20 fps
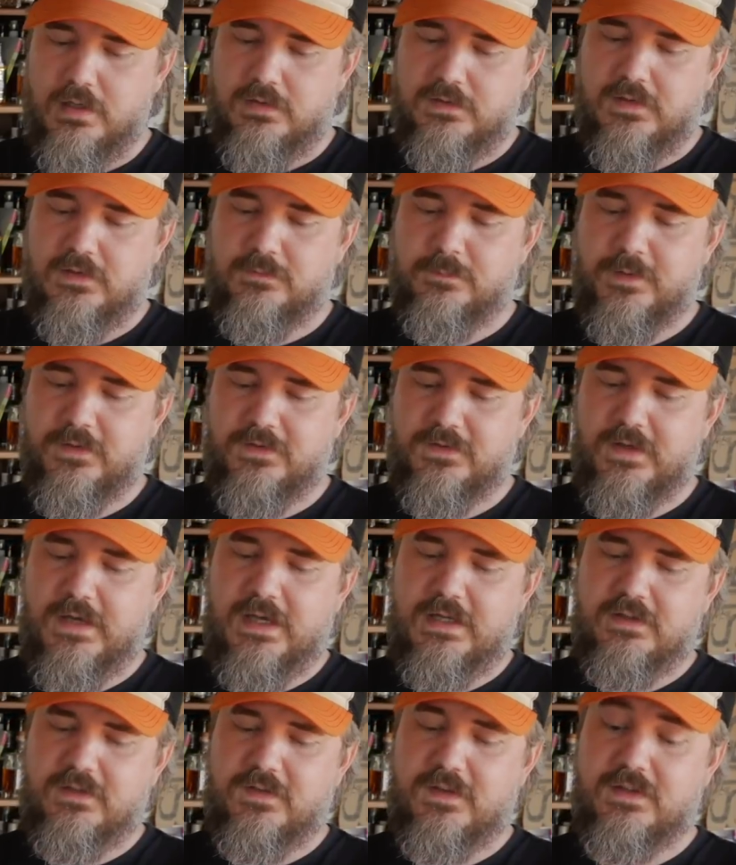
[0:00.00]
says,
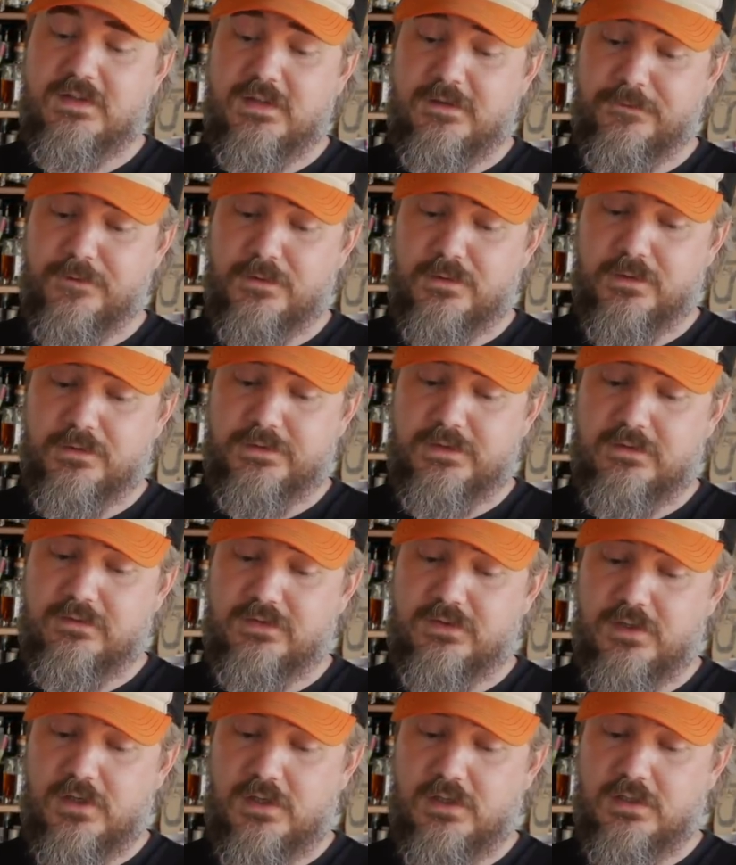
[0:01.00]
besides the difficulty of
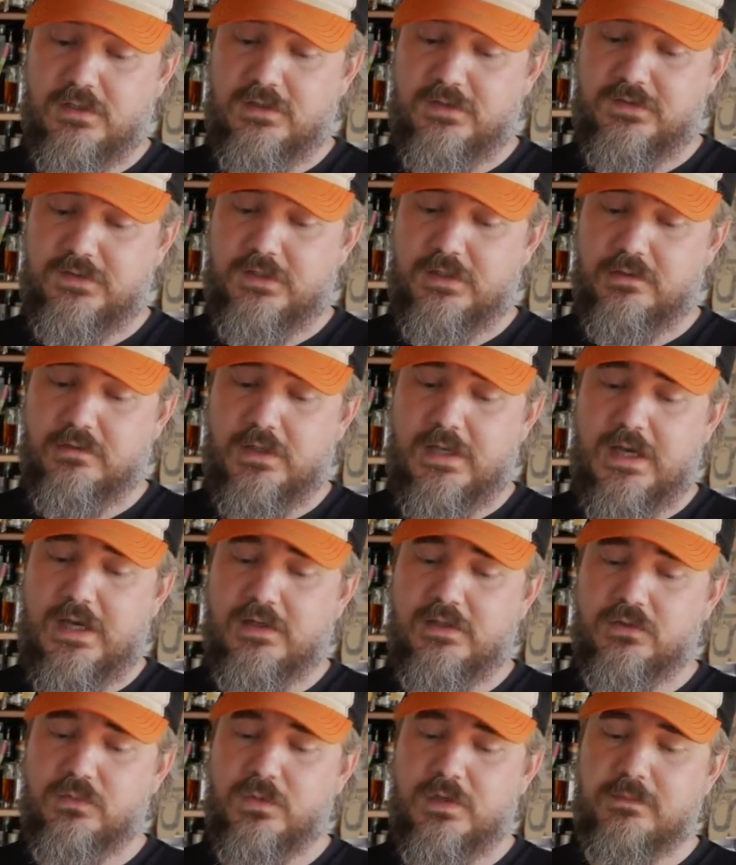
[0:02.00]
starting a distillery, how
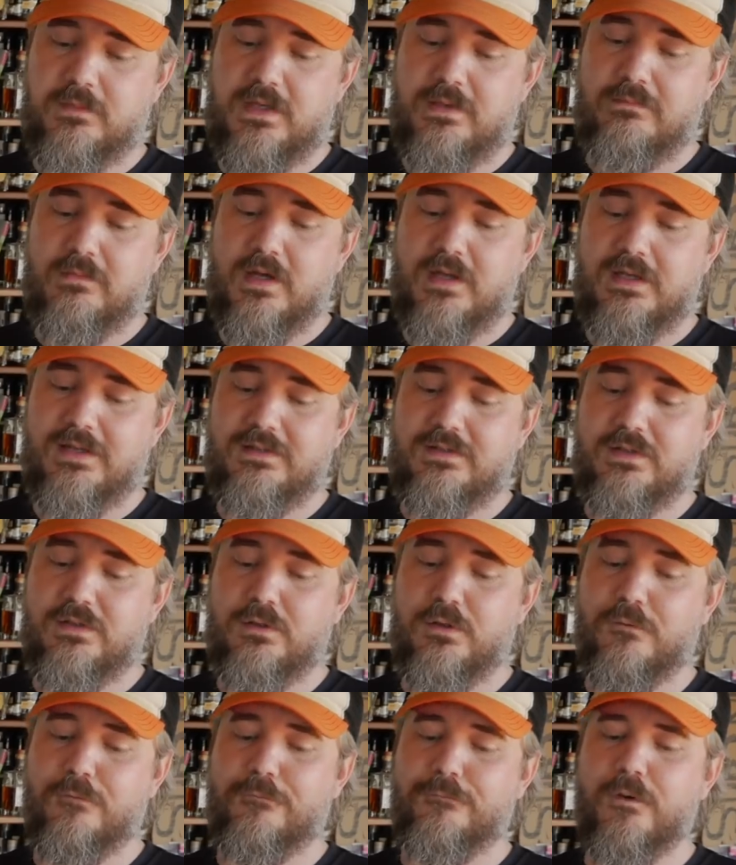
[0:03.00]
does one make money until
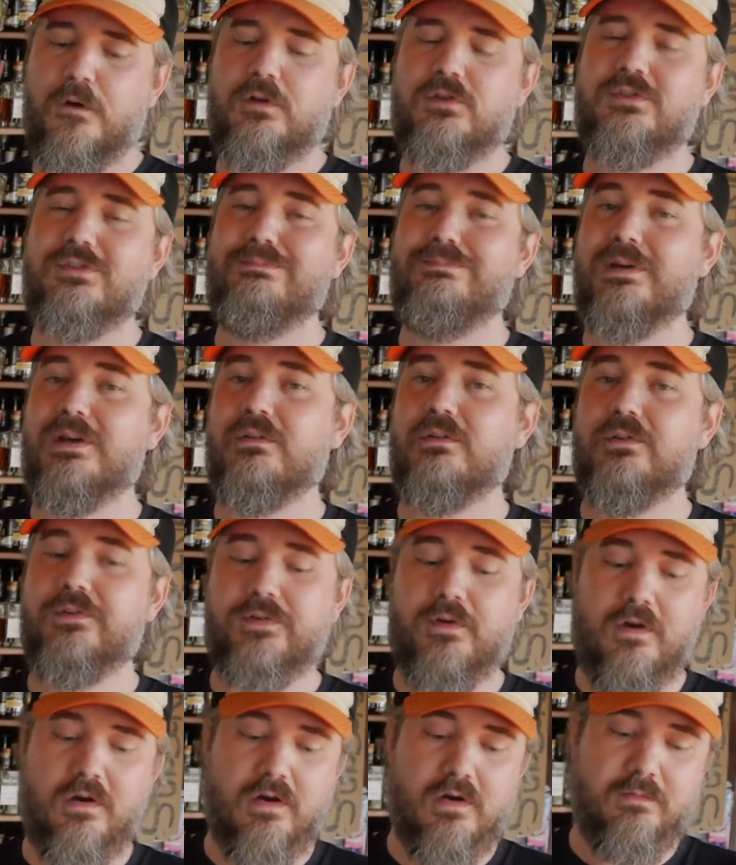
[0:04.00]
your first
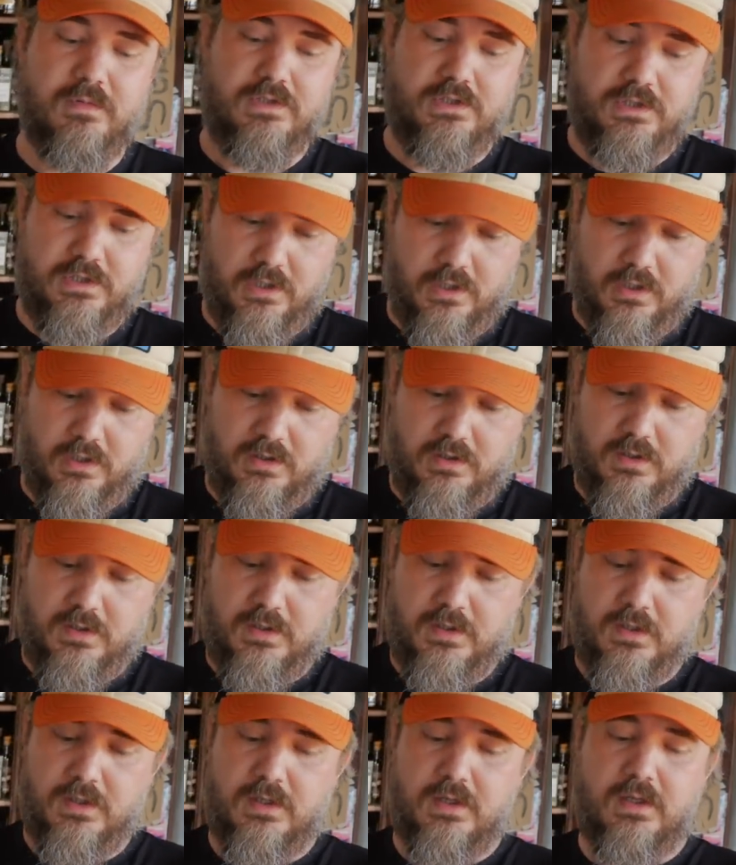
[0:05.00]
barrels are mature?
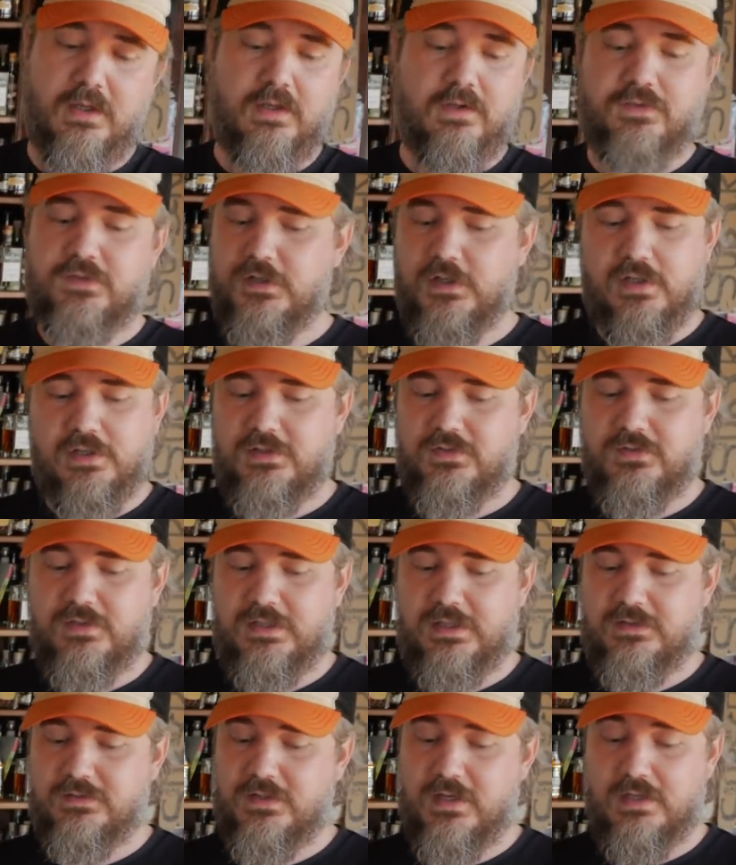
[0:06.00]
Yeah. Seriously,
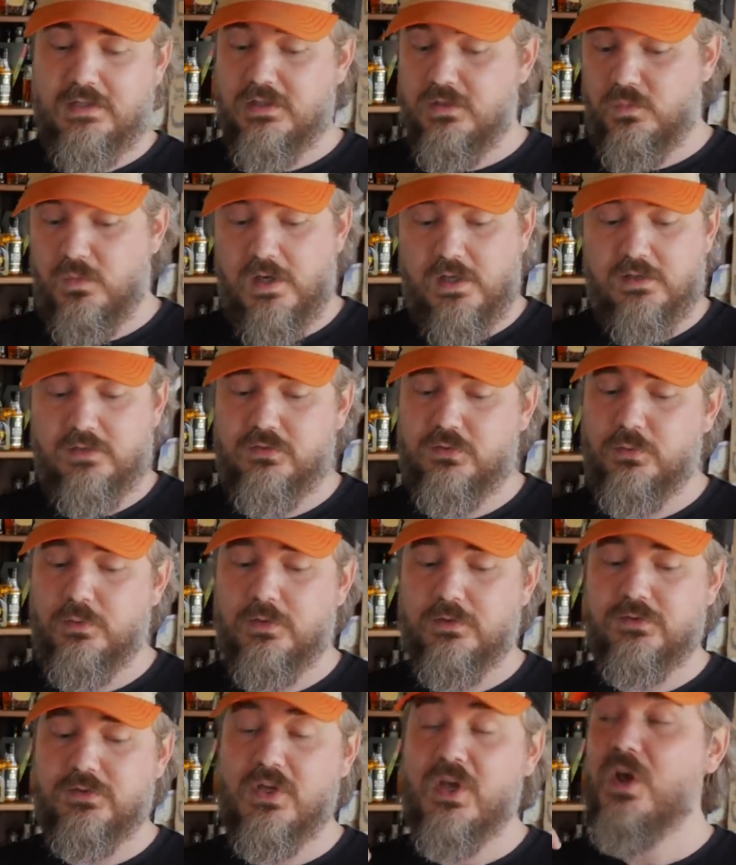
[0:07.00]
he's got a good water source,